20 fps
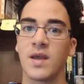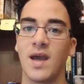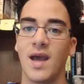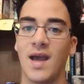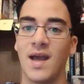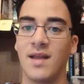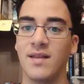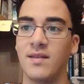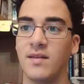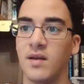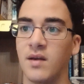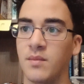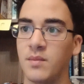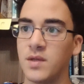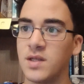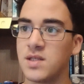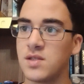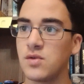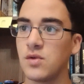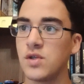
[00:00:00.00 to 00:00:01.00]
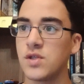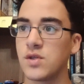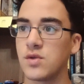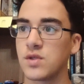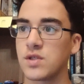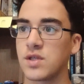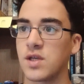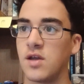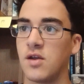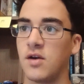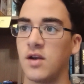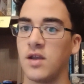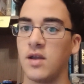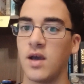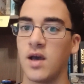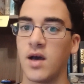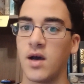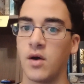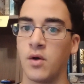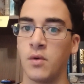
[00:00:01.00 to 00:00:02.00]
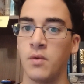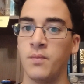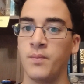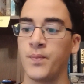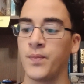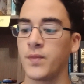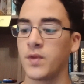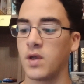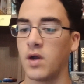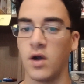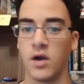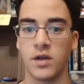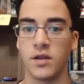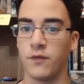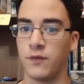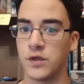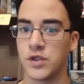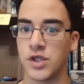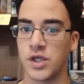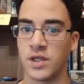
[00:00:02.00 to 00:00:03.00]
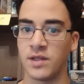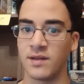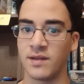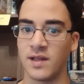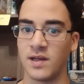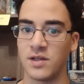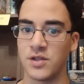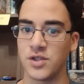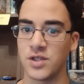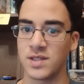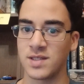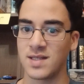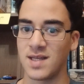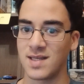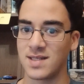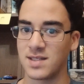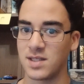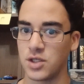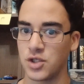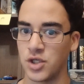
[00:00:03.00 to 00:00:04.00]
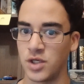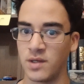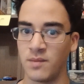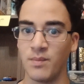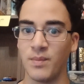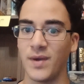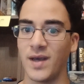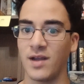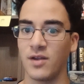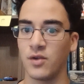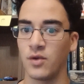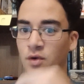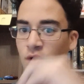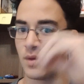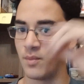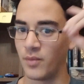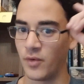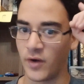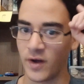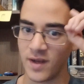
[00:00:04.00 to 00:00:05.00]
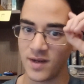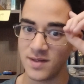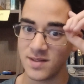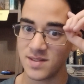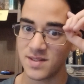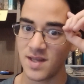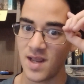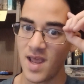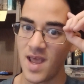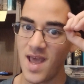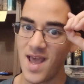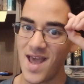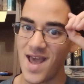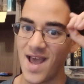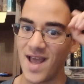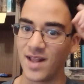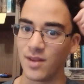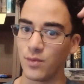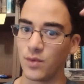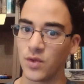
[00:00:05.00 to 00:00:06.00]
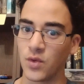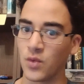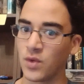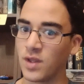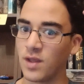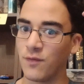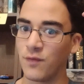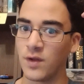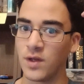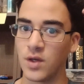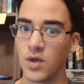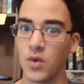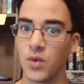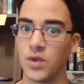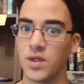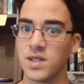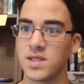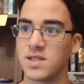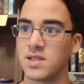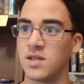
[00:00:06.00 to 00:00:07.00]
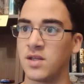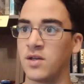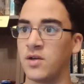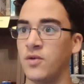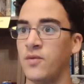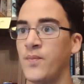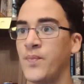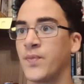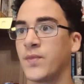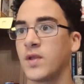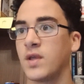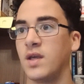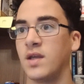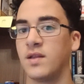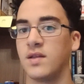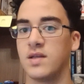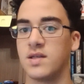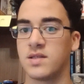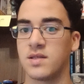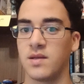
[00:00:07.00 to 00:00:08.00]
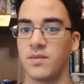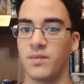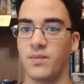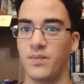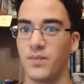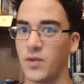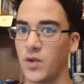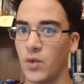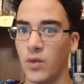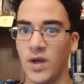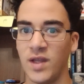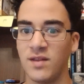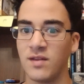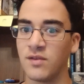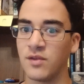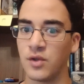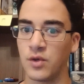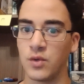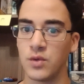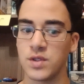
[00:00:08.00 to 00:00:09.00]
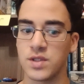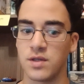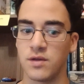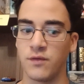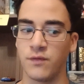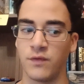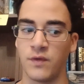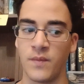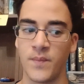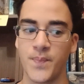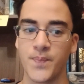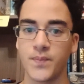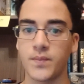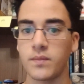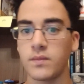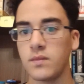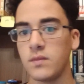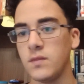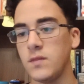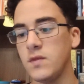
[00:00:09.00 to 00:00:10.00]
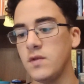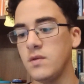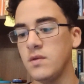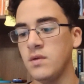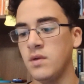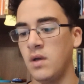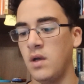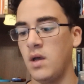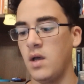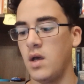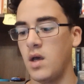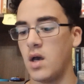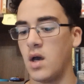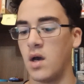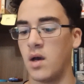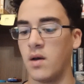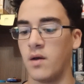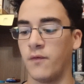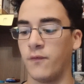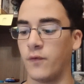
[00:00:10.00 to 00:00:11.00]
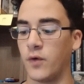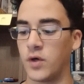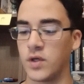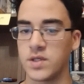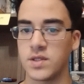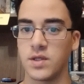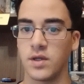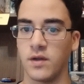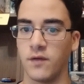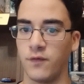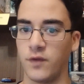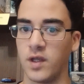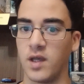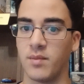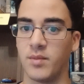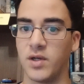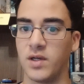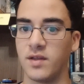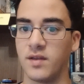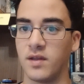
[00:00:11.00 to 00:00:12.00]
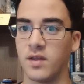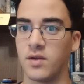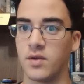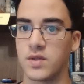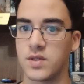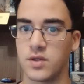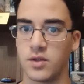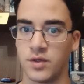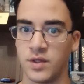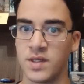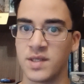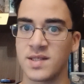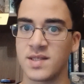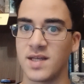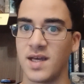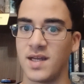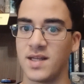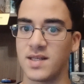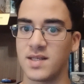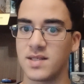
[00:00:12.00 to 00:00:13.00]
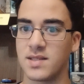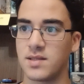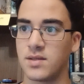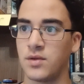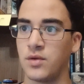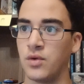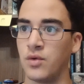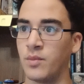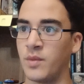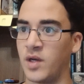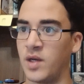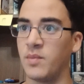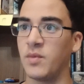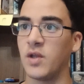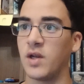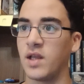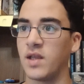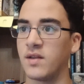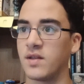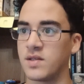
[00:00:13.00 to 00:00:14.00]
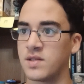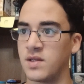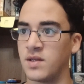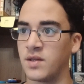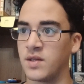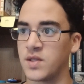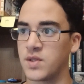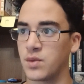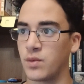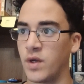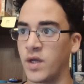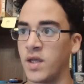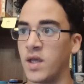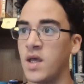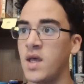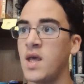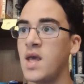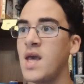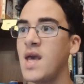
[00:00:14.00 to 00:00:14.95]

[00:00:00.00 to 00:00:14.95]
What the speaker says: And it's also scary how artificial intelligence has such an impact on our brains and we don't even know this, you know? It is quite intrusive for us to give the ability to certain sites to manipulate us in this way.